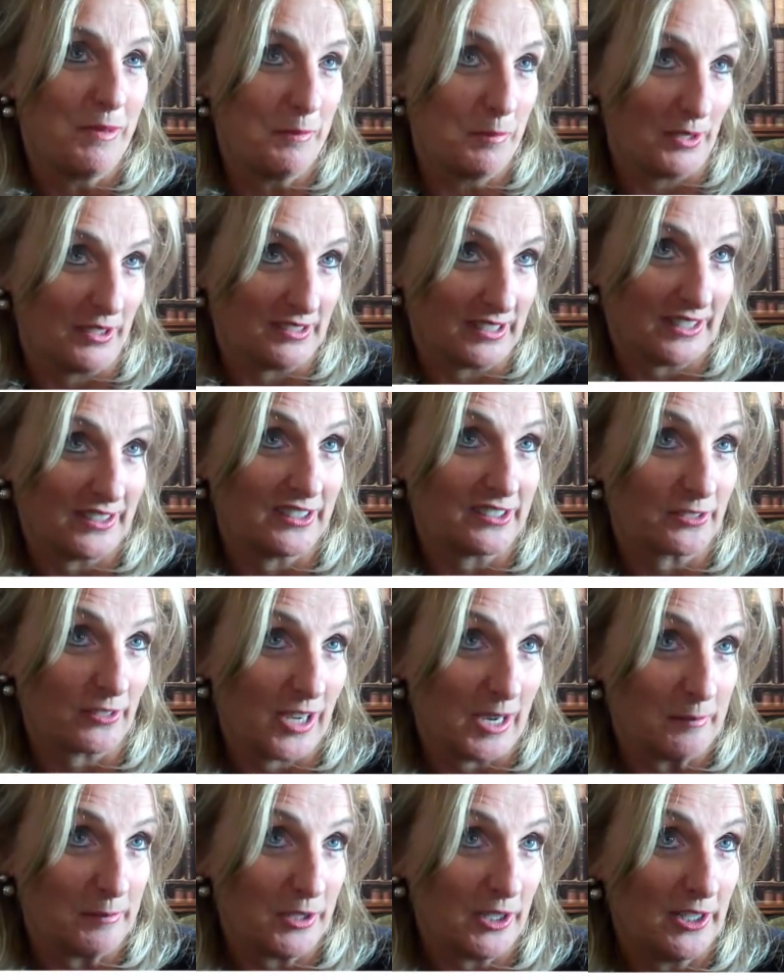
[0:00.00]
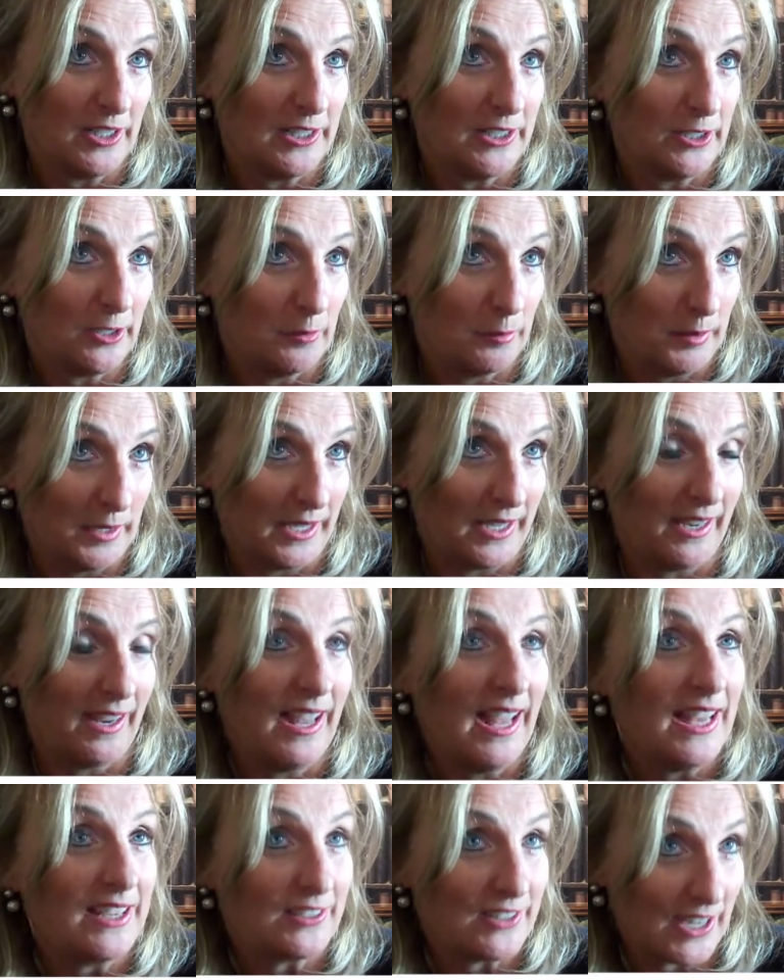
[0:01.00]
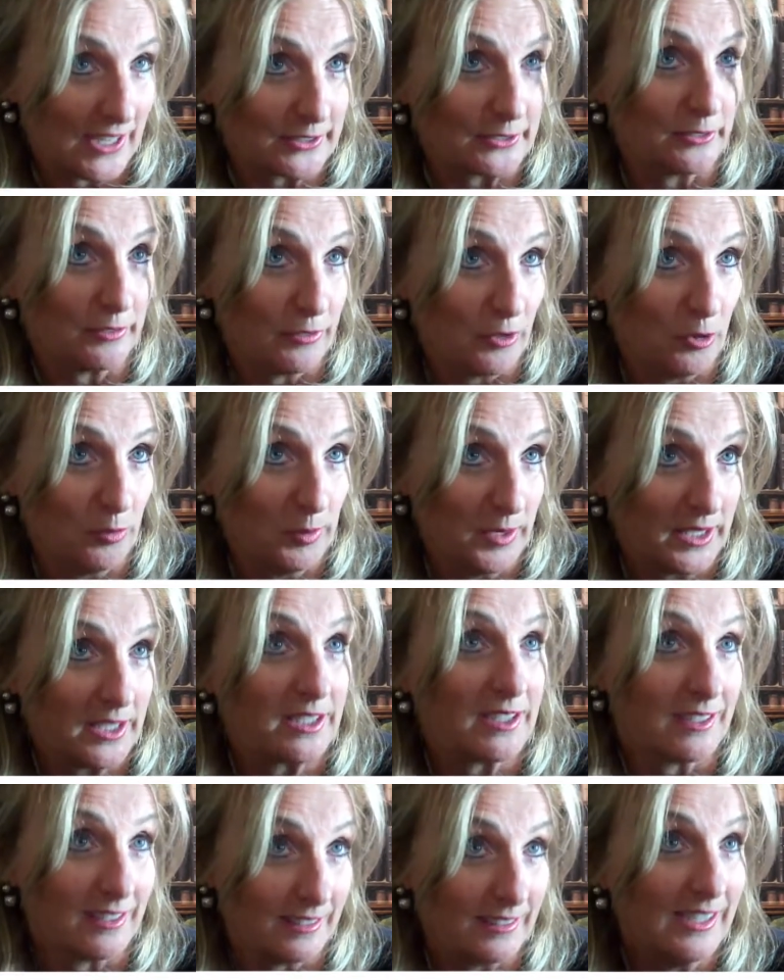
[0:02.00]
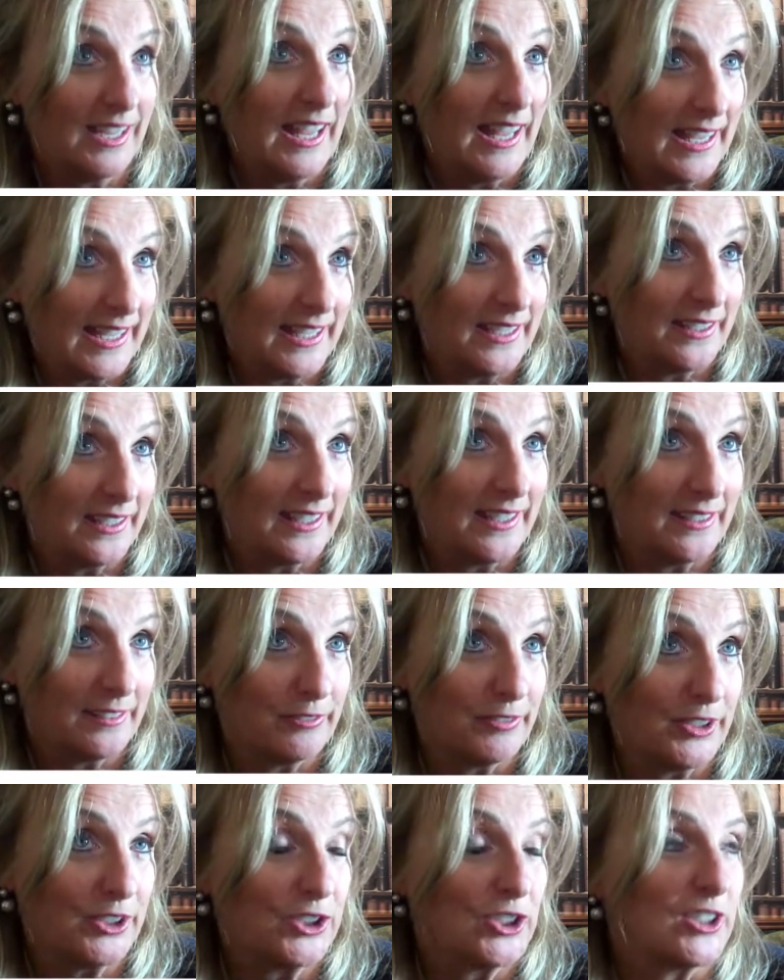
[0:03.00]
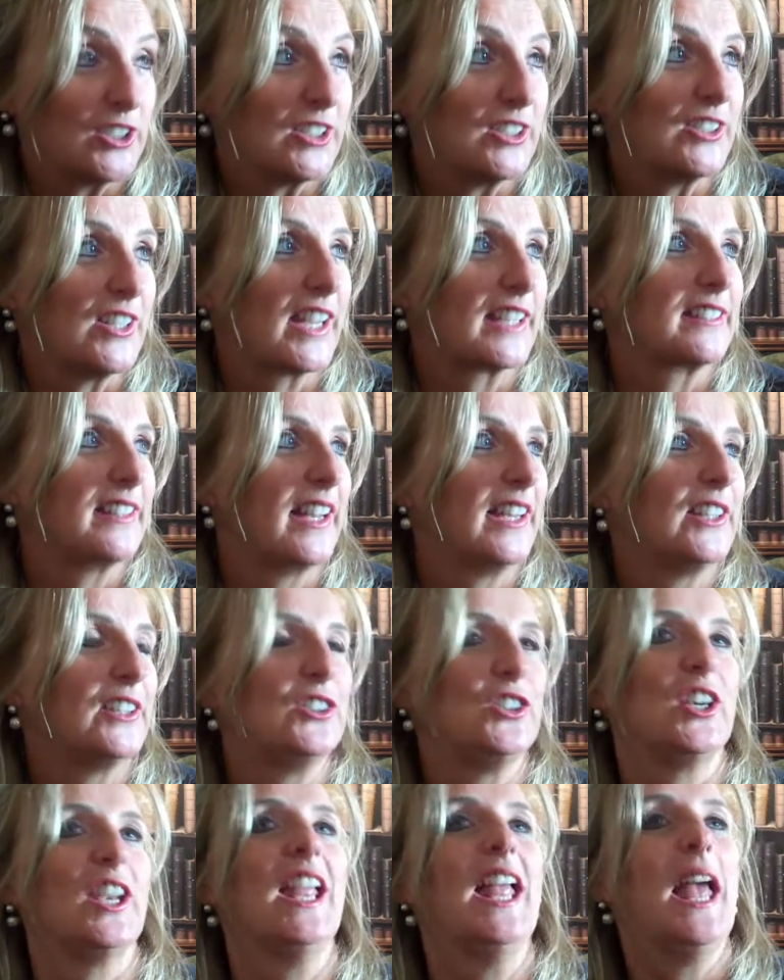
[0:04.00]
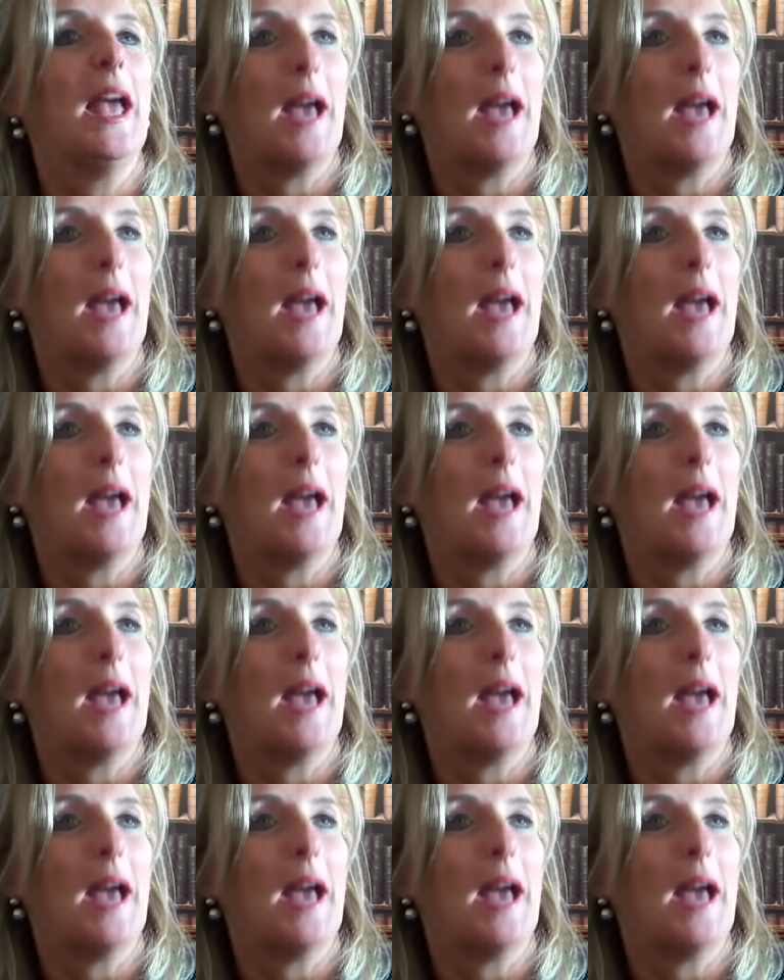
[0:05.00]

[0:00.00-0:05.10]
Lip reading: because I described earlier being technophobic or inefficient in technology,